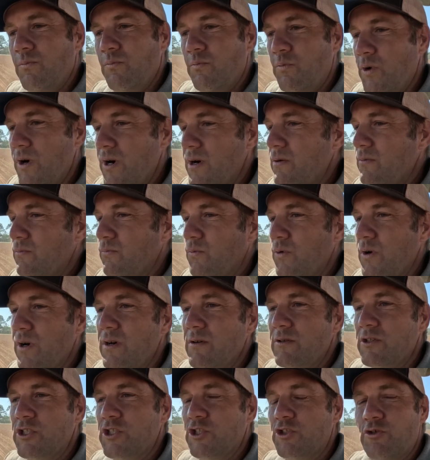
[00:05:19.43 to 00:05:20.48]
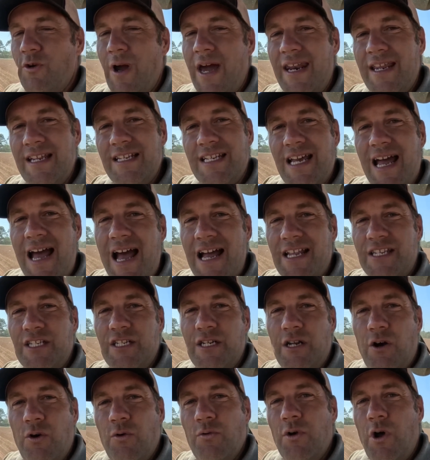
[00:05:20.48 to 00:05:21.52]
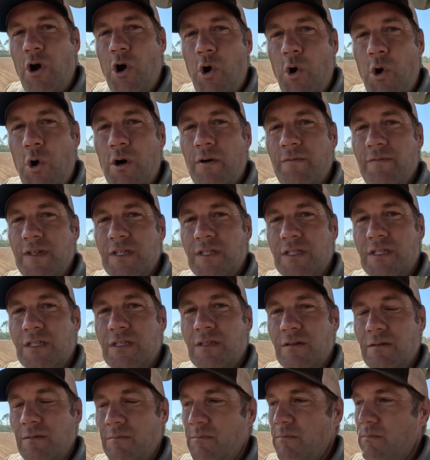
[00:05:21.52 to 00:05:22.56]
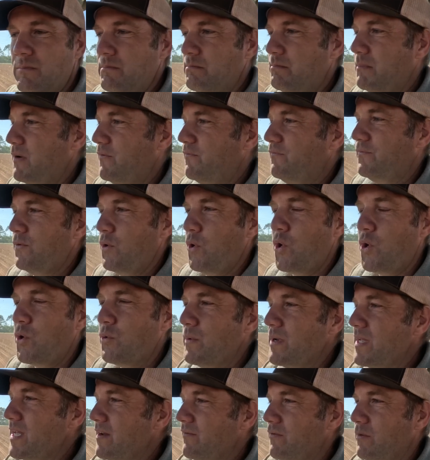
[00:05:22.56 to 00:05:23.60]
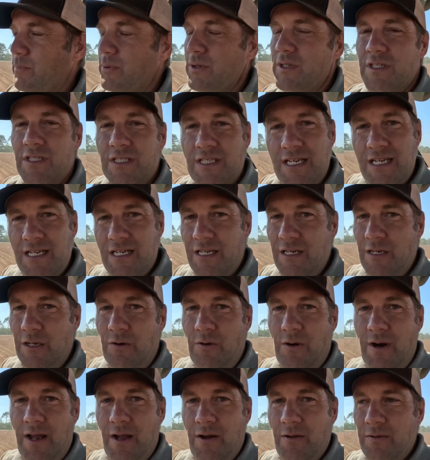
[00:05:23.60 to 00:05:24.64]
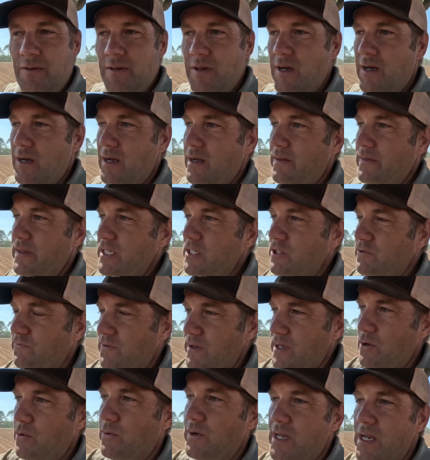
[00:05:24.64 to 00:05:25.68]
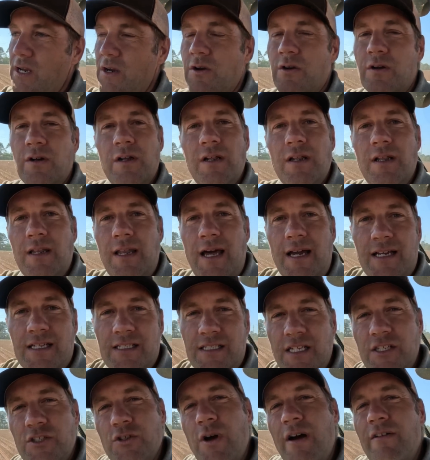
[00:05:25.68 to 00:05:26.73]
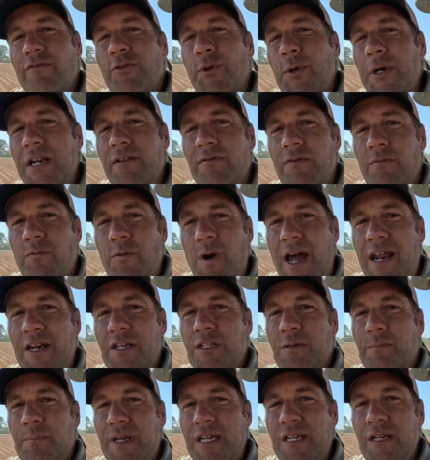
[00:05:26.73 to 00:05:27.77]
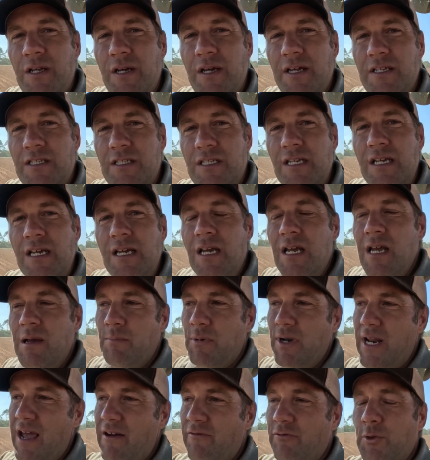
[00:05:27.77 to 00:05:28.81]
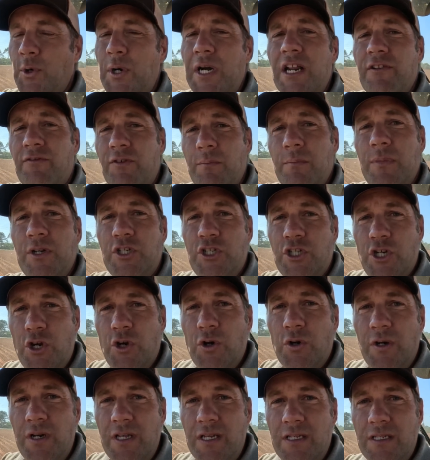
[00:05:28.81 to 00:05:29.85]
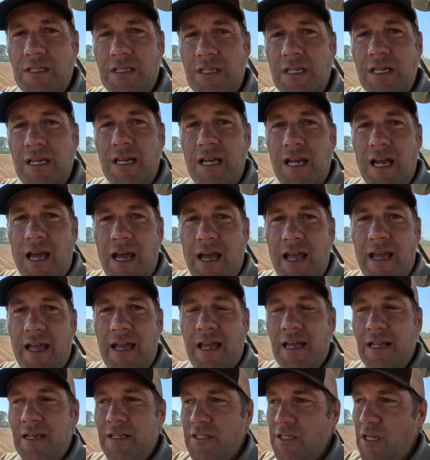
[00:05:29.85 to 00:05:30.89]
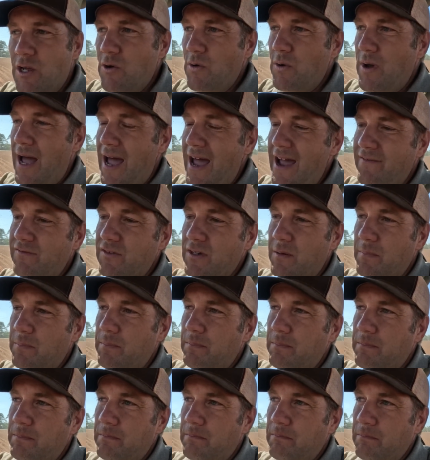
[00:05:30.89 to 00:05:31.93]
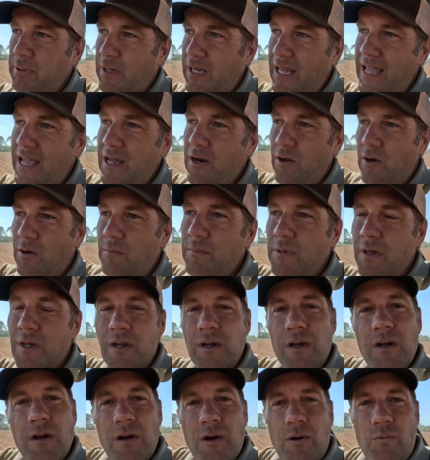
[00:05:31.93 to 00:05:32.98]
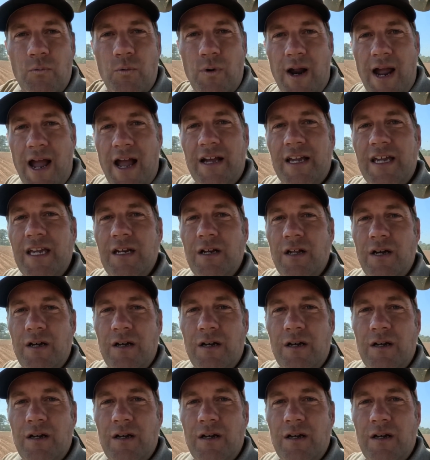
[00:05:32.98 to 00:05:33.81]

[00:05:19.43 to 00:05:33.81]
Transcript: strategizing on harvest before we ever put seed in the ground. This field here, like I said, is gonna have 3 different varieties of peanuts, but they have 3 different maturities. And so I have to plant them where I can